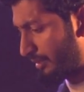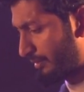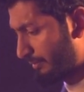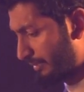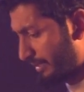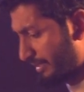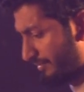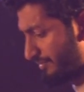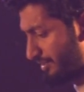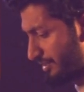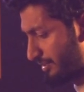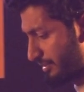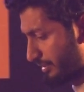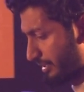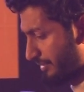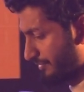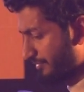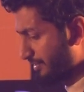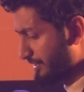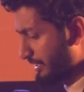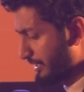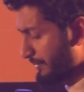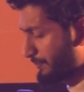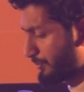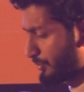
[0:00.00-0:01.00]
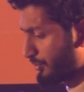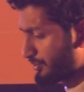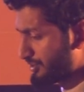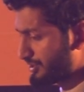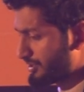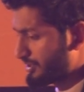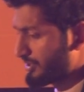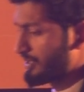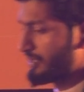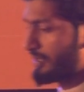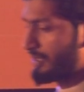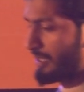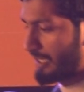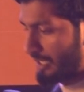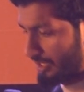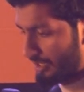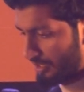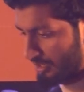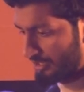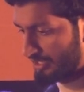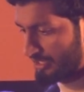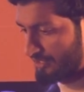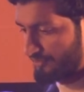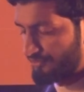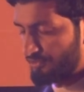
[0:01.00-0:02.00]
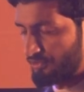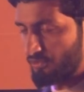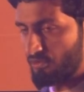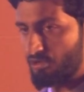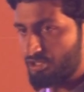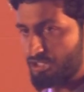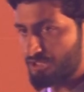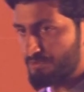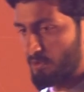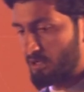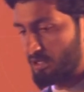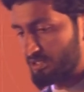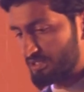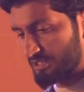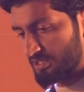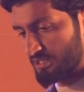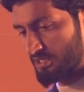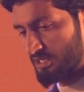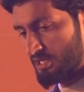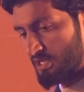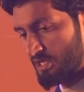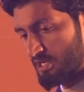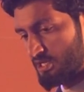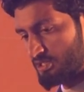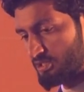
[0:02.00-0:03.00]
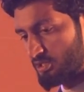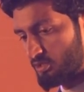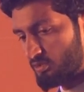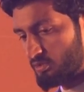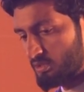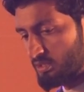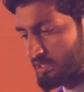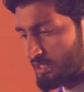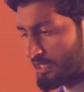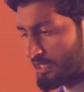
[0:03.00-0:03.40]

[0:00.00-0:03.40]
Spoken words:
give it inputs, and it'll give you a response. So